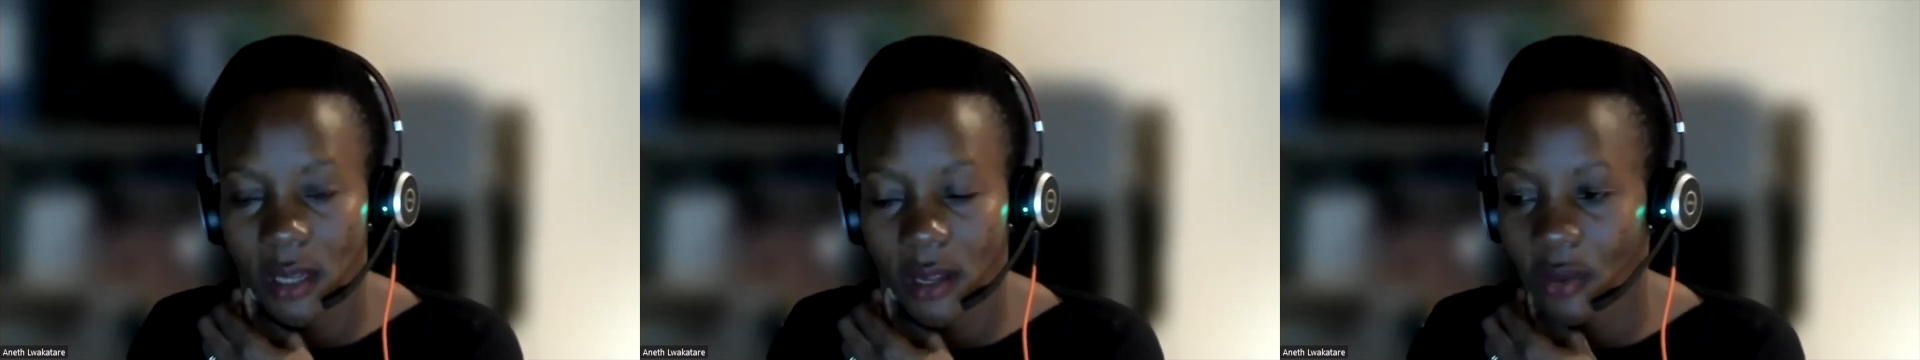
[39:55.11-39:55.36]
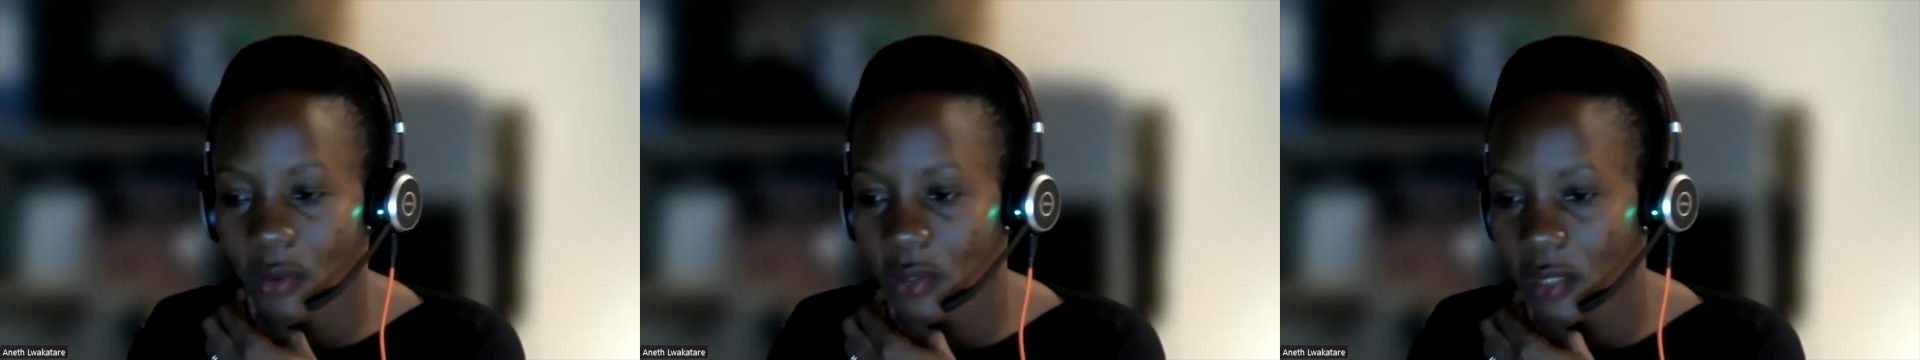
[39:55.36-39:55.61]

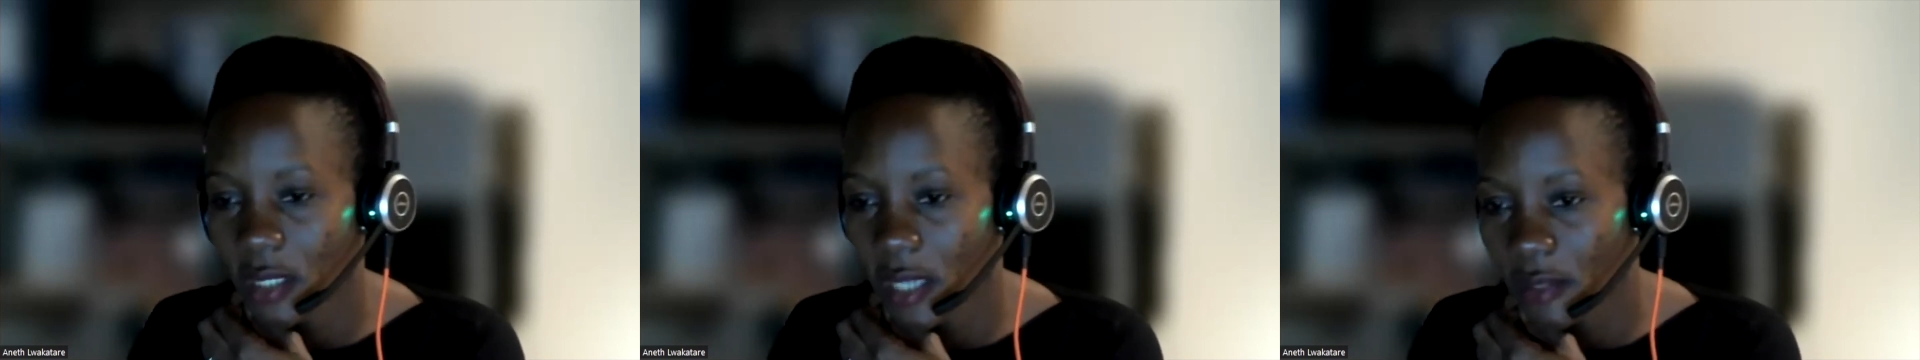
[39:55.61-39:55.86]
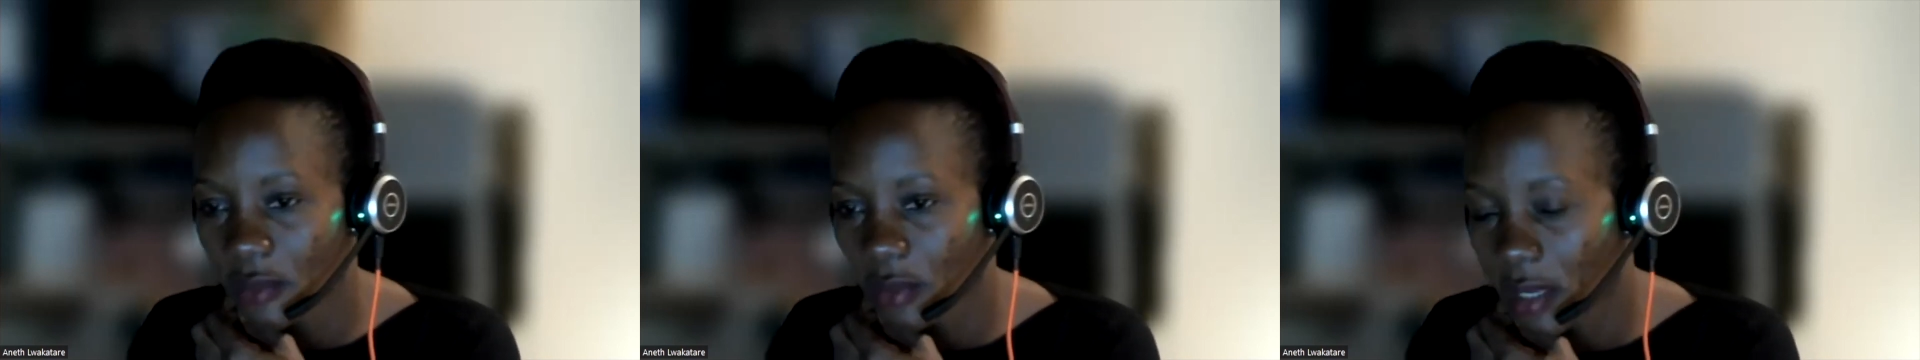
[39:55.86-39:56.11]
Kahyoza, and
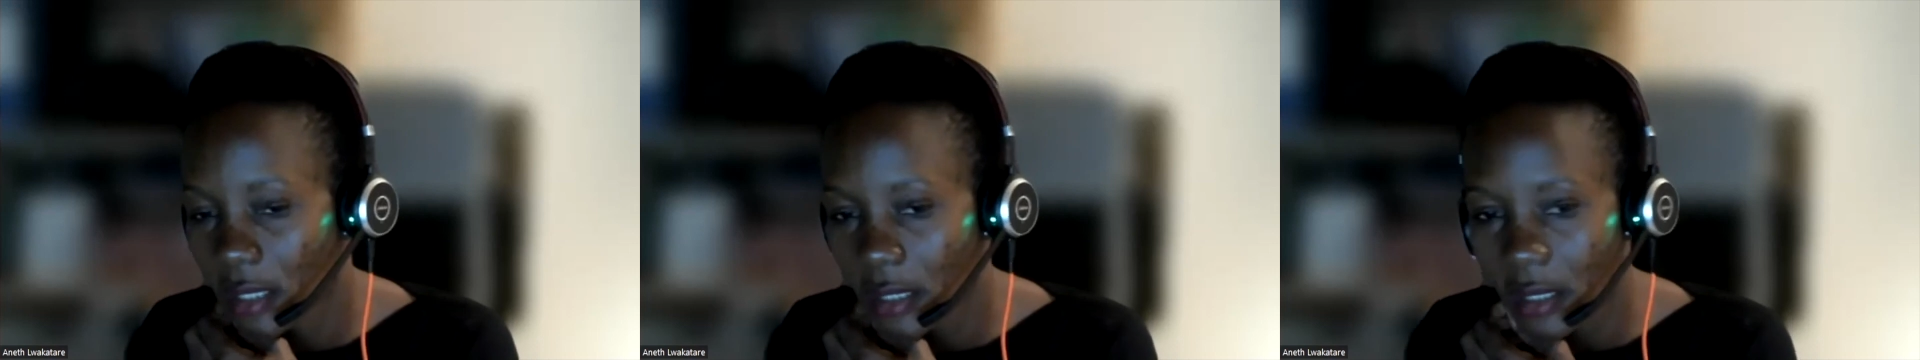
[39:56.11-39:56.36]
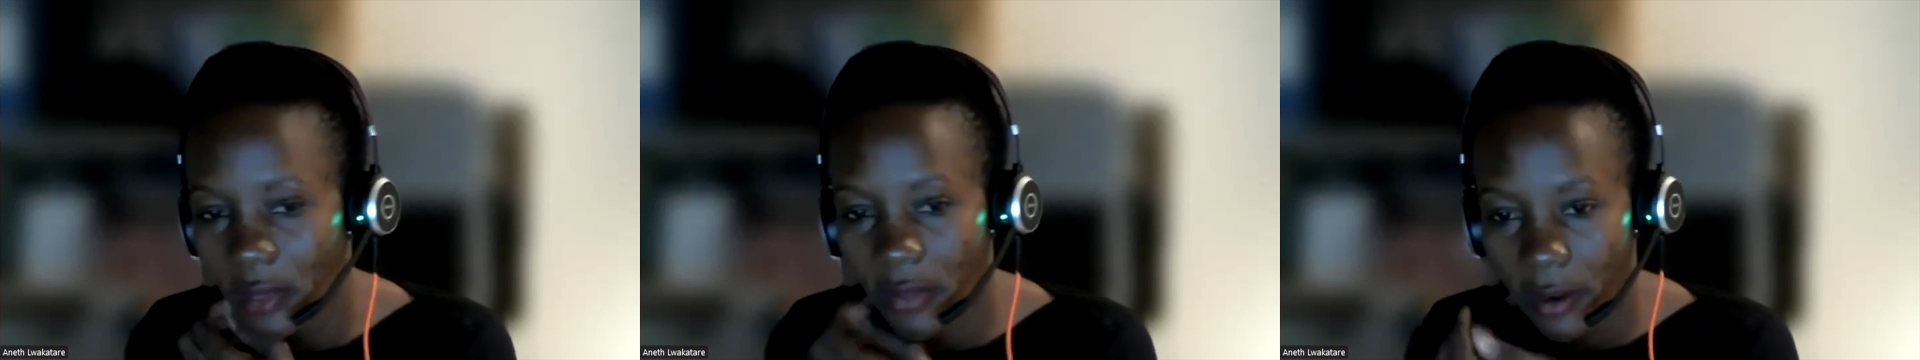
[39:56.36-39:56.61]
as you can
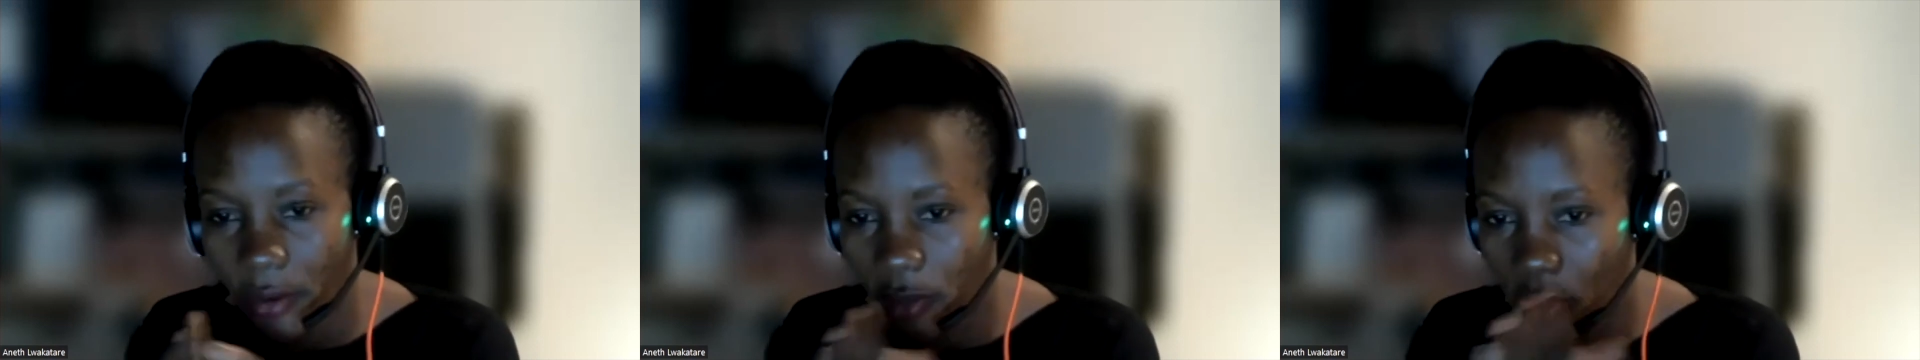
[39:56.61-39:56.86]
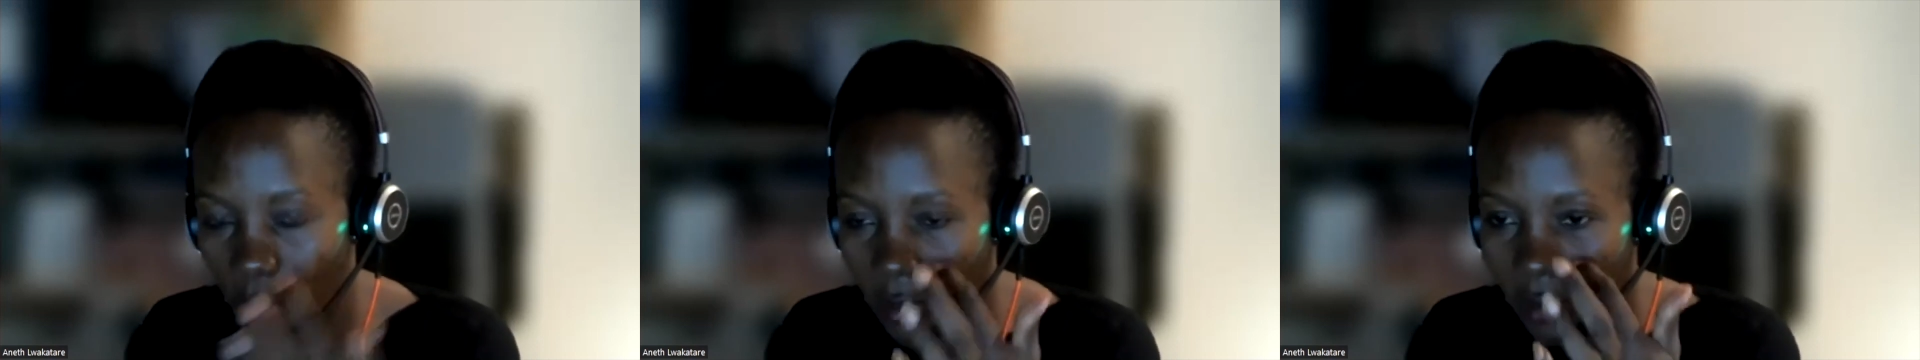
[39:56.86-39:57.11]
hear, the
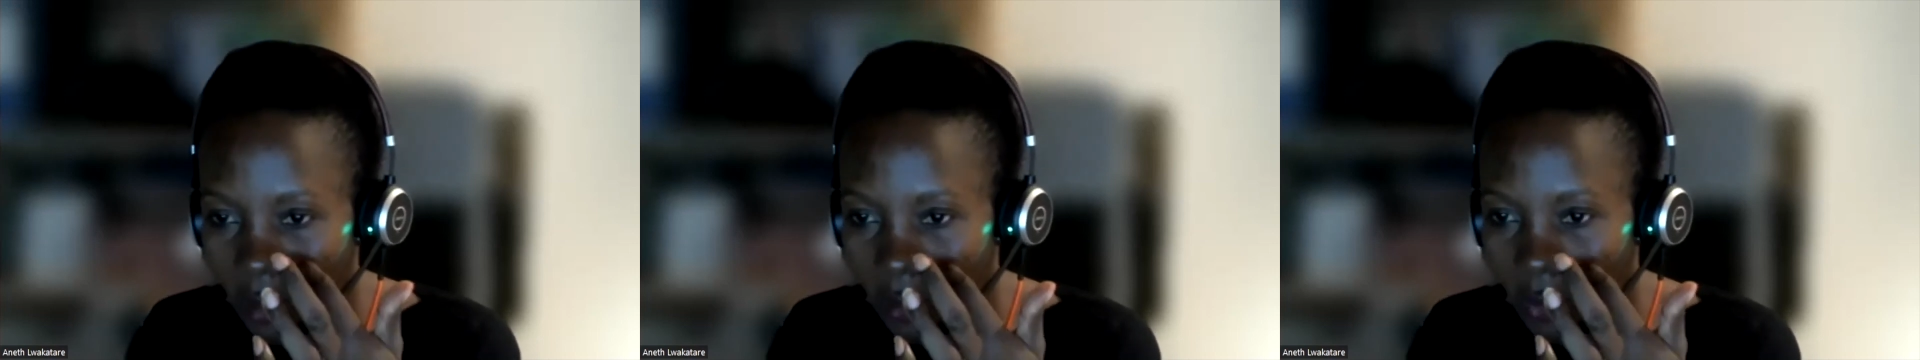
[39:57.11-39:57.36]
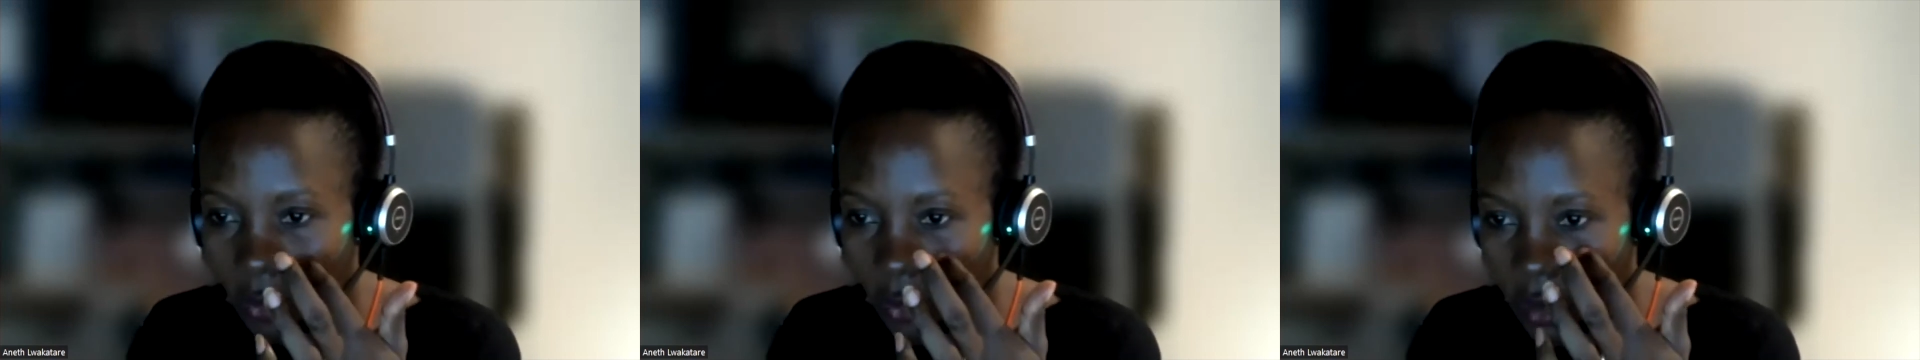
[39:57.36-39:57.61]
expert, and
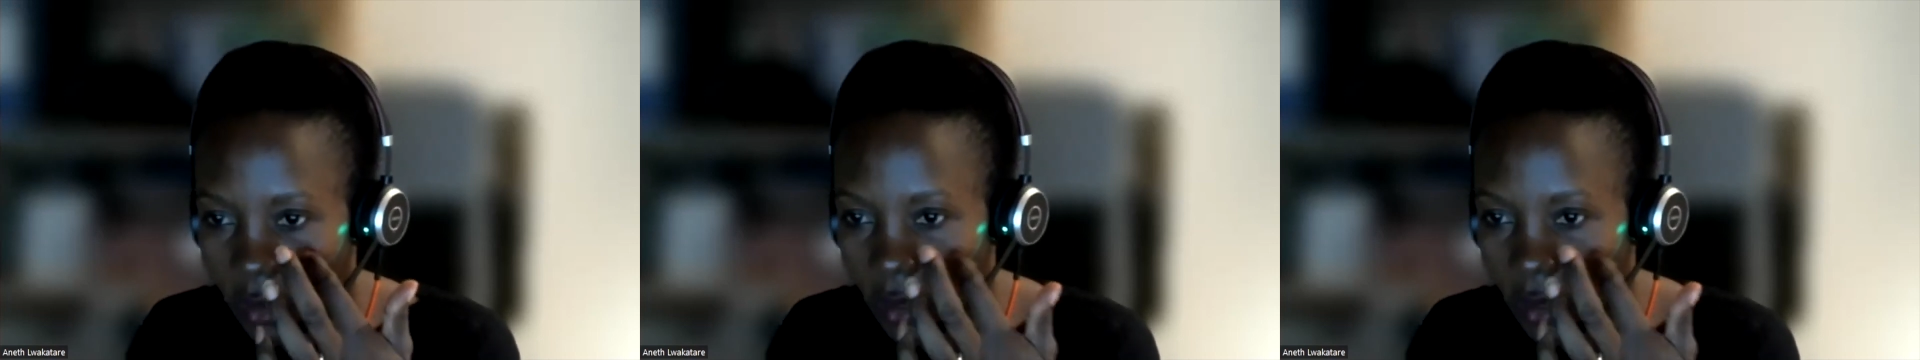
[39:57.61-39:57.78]
would,